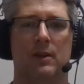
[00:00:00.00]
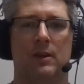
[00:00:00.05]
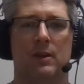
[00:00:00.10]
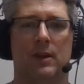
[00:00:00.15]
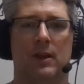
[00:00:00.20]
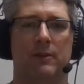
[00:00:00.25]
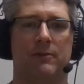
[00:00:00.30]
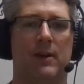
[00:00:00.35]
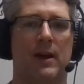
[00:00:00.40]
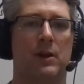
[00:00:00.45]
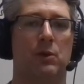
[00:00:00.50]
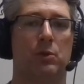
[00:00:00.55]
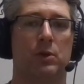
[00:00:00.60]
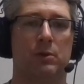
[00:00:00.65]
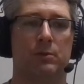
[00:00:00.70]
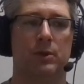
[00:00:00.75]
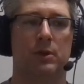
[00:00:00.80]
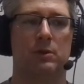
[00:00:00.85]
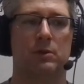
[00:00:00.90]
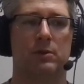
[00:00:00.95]
If I own a
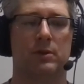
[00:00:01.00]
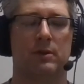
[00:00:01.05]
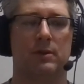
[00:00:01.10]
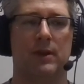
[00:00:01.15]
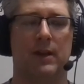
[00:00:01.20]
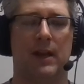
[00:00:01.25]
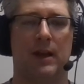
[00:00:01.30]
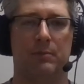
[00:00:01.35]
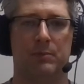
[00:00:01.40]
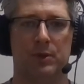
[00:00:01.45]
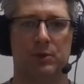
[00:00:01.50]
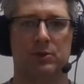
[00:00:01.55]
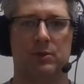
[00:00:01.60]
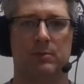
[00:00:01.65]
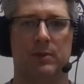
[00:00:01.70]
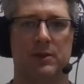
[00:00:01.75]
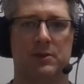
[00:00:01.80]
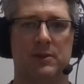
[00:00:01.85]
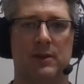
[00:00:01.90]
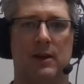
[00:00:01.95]
road and I built it
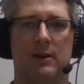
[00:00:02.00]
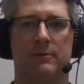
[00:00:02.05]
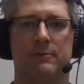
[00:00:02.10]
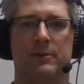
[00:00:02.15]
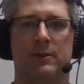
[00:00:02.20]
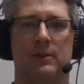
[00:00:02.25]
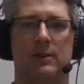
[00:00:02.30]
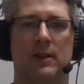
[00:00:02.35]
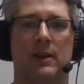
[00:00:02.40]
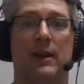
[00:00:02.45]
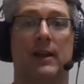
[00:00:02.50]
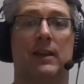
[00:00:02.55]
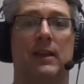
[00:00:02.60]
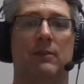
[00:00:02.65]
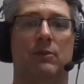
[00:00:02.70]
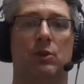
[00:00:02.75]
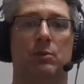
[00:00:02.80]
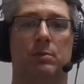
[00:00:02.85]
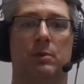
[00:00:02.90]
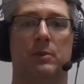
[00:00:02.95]
myself and then I
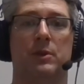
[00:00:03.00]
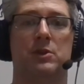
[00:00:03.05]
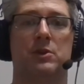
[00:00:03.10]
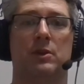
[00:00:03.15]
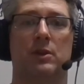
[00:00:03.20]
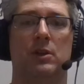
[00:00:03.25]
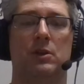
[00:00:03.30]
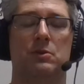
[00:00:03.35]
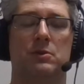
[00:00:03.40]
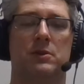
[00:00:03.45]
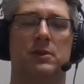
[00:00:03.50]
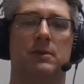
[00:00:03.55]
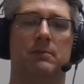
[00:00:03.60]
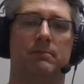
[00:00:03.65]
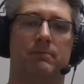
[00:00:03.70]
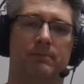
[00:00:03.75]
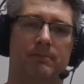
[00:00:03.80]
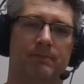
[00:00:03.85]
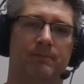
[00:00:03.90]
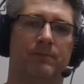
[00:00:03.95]
give you permission to use it,
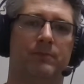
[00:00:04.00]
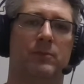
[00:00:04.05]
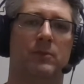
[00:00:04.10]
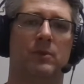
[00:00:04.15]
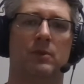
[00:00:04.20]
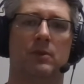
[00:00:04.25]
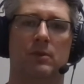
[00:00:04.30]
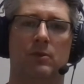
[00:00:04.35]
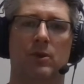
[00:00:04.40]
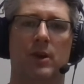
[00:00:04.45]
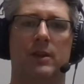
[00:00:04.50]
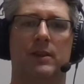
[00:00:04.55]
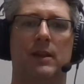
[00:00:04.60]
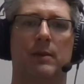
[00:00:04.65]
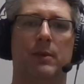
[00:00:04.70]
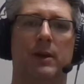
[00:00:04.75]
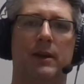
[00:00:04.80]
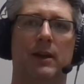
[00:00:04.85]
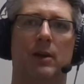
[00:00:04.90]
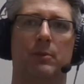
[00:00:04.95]
great, that
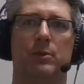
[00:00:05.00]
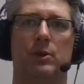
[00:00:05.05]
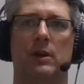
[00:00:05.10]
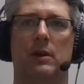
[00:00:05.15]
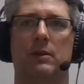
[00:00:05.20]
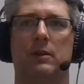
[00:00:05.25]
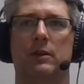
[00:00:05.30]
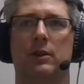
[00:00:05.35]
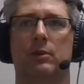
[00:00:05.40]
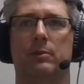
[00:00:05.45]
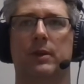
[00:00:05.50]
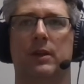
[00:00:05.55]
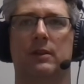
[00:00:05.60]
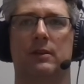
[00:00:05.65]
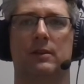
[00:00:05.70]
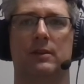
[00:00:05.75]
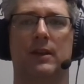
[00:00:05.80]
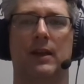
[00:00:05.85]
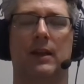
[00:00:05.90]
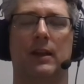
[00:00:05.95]
might help you out a little bit in
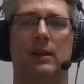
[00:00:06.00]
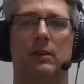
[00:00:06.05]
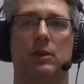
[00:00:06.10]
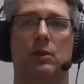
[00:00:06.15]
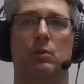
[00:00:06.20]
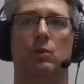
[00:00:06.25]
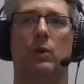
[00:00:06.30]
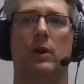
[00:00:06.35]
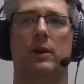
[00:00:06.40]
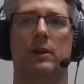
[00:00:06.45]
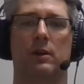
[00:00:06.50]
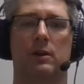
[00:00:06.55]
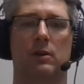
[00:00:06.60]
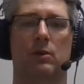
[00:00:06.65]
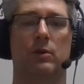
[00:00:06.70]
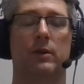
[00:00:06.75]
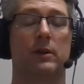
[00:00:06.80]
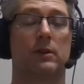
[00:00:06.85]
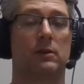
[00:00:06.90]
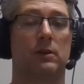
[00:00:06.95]
getting you where you're
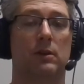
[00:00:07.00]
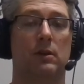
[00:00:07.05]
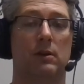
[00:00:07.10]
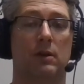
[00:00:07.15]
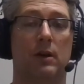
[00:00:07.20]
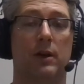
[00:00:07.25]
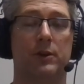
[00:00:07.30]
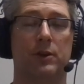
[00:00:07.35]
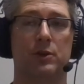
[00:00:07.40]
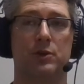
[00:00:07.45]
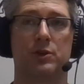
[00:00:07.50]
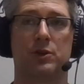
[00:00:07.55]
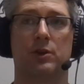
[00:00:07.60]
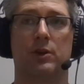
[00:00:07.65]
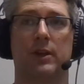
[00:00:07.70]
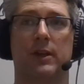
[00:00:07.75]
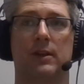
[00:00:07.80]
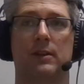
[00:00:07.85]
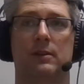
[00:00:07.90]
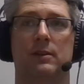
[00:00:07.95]
going or on your
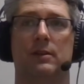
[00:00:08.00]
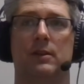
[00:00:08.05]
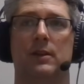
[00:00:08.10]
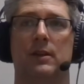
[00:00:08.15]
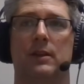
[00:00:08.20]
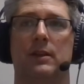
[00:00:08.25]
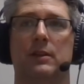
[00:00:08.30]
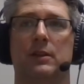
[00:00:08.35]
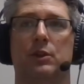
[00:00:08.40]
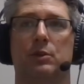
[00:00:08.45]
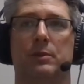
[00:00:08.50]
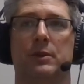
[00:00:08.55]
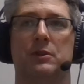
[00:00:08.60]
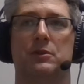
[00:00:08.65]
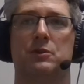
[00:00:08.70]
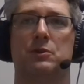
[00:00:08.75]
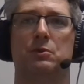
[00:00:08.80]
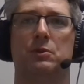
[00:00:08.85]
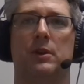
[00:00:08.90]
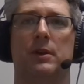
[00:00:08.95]
journey a little bit
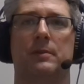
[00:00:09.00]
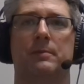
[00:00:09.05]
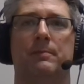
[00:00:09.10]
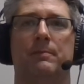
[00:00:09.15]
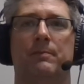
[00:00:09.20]
sooner.